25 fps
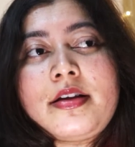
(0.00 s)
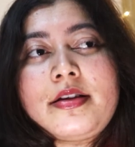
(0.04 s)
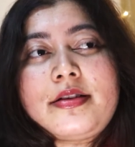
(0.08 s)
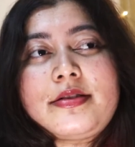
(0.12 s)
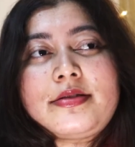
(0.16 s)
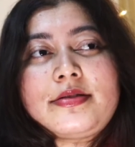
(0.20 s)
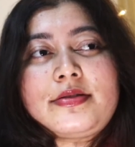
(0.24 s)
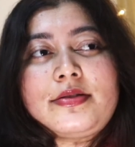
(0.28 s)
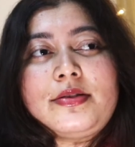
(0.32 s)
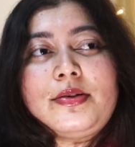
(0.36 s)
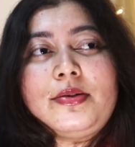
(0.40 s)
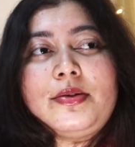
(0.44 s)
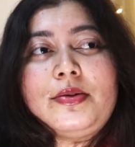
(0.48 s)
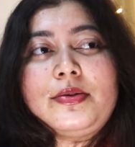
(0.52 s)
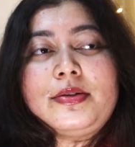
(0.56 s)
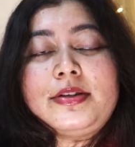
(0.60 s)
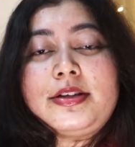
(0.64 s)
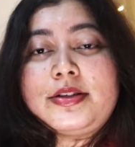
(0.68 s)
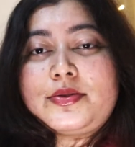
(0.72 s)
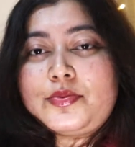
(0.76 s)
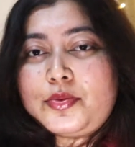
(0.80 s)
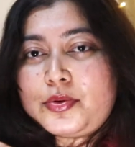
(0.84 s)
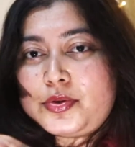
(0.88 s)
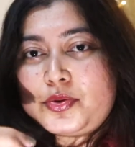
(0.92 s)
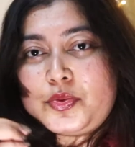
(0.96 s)
So
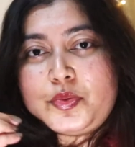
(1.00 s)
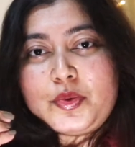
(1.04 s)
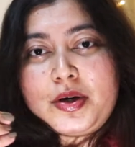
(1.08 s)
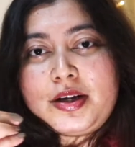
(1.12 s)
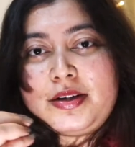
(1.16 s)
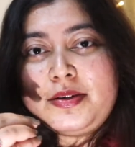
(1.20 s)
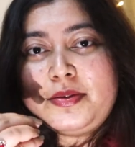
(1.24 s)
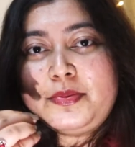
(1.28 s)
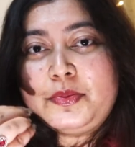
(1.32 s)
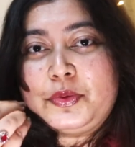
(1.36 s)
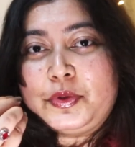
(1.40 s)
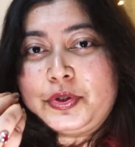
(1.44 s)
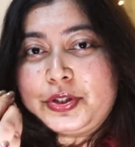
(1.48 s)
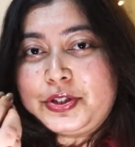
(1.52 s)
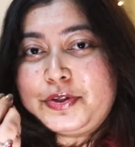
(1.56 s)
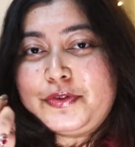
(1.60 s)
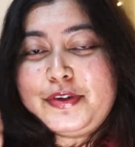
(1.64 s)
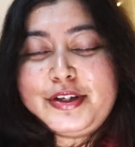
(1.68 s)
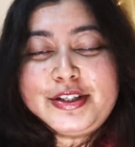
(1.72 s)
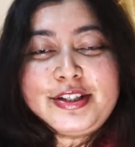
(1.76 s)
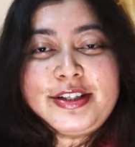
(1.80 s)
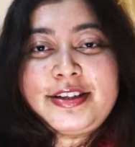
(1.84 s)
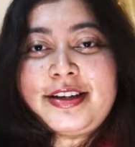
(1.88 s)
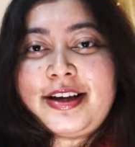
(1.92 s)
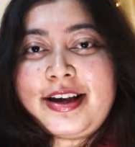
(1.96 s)
this was one
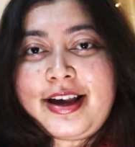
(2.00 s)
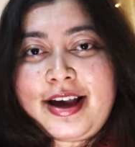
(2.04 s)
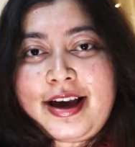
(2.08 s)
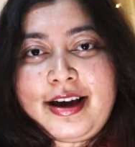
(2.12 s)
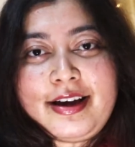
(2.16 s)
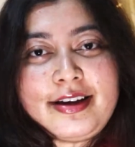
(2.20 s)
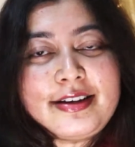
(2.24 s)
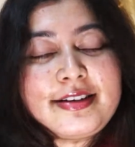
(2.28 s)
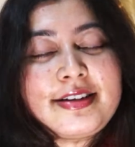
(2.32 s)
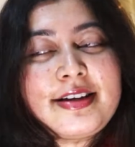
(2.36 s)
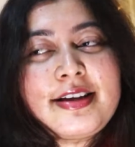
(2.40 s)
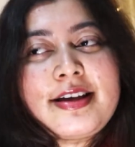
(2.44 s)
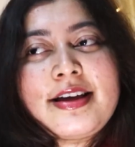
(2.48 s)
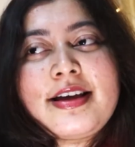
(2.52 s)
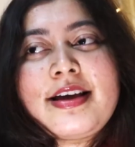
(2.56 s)
motivation I had,